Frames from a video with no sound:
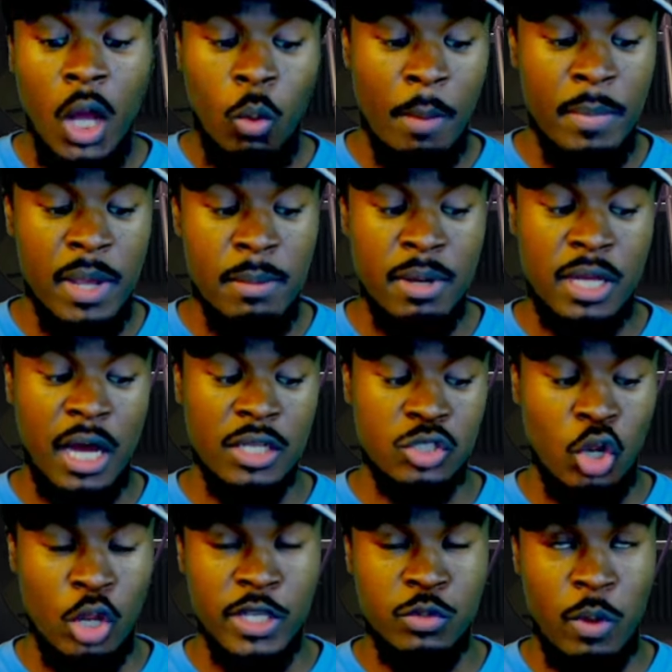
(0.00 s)
Well, I mean, because
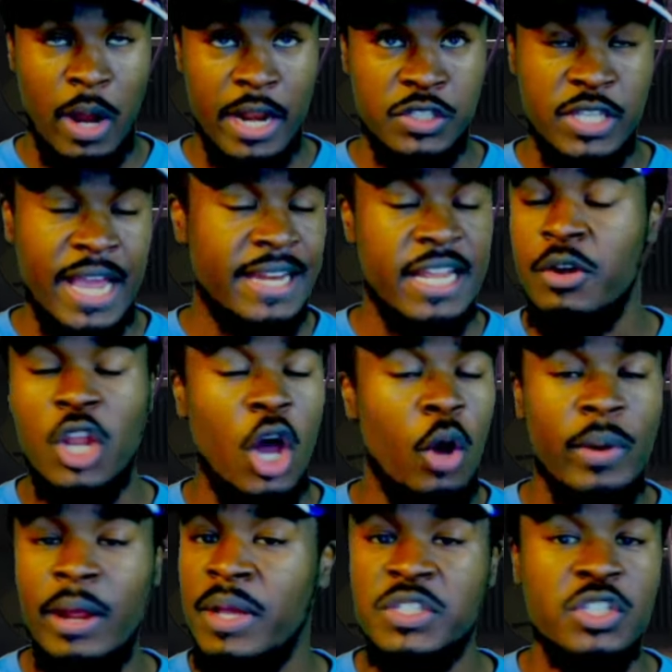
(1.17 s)
only reason why they said there, no,
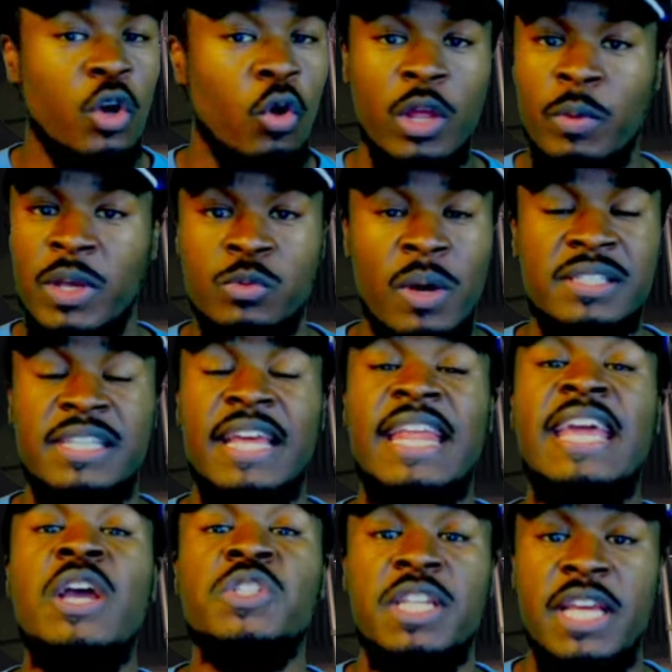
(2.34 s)
there is no only reason why I'm saying it.
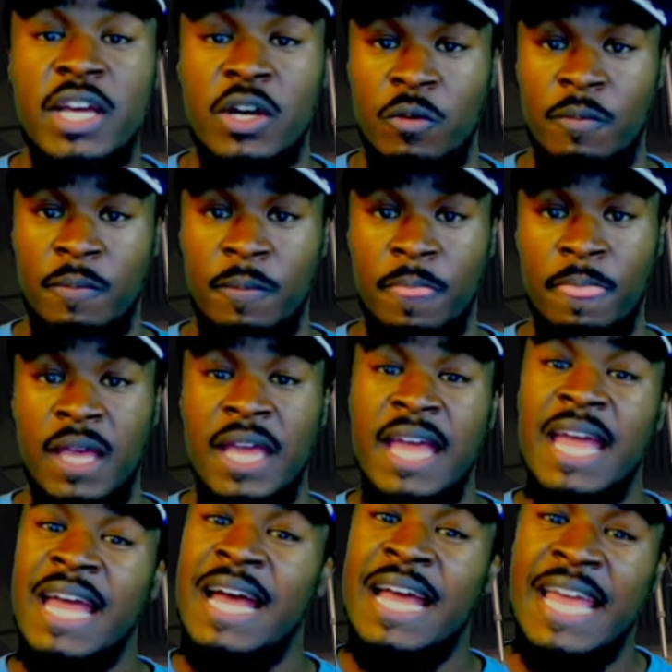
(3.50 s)
Here's the deal.
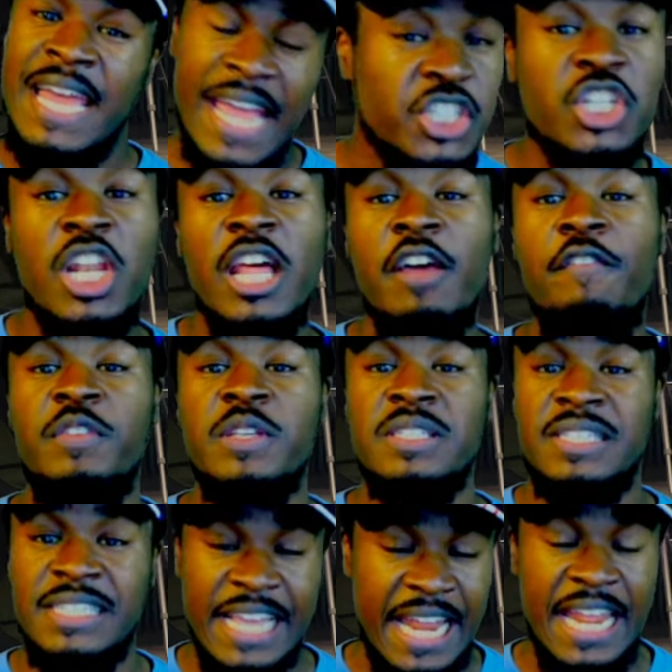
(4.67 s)
Hinchcliffe
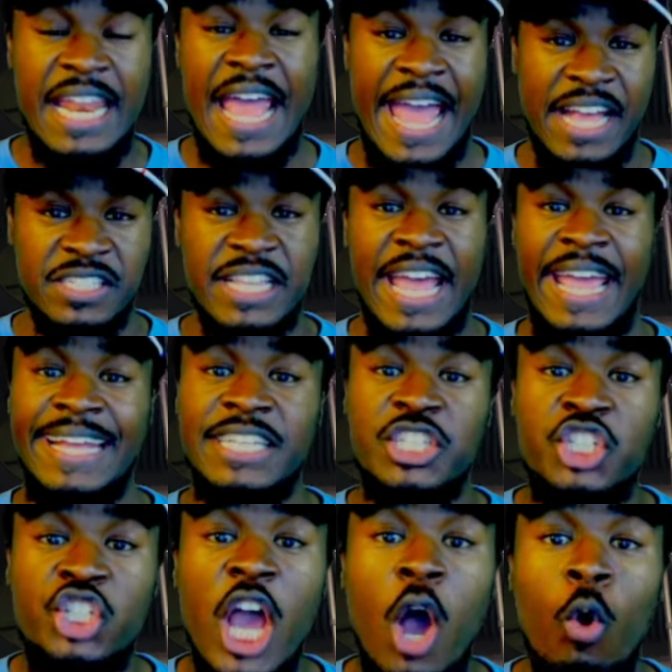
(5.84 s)
said it as a
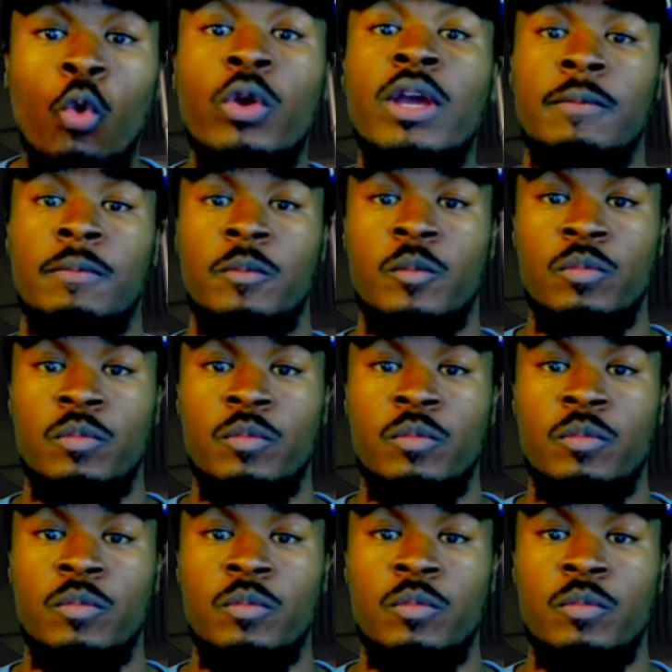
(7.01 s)
joke.